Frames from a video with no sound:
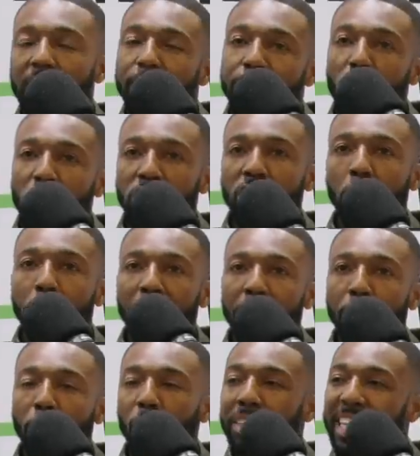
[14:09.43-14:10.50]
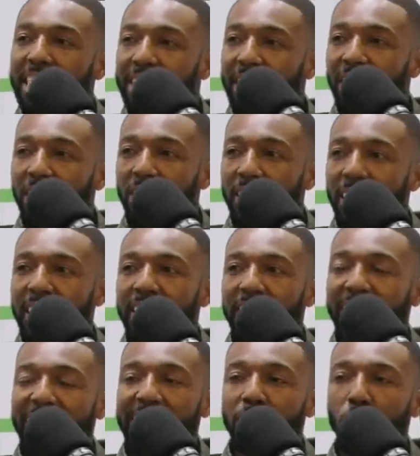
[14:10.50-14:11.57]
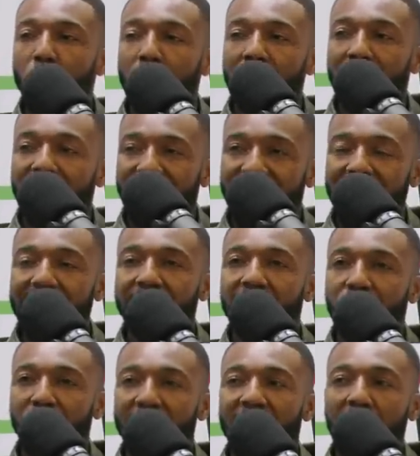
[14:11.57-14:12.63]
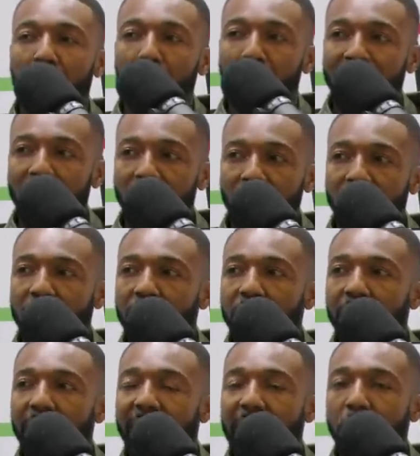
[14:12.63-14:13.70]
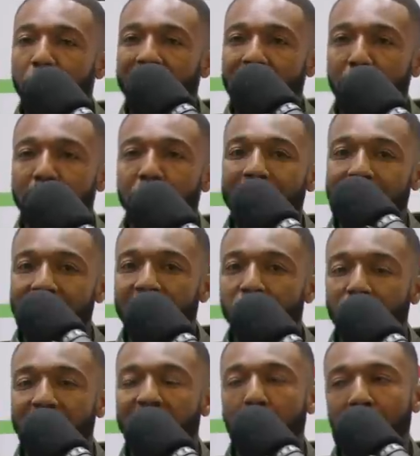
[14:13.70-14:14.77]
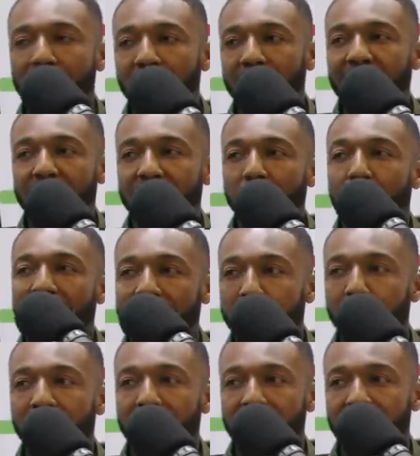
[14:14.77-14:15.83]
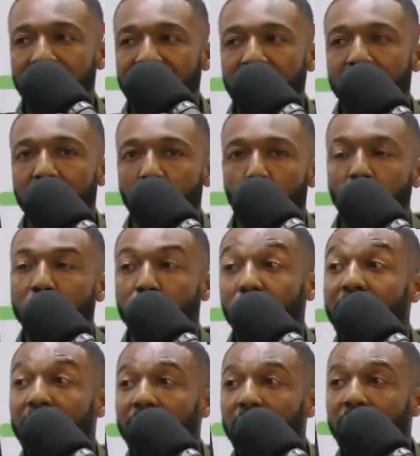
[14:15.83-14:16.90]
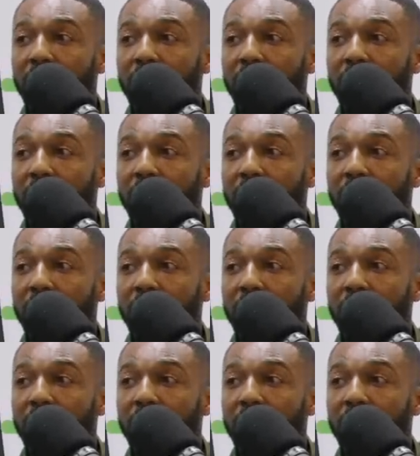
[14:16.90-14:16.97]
focus on a bit more detail and get into a get into the trade a lot better and being able to maintain the trade a lot better to actually maximize that one trade.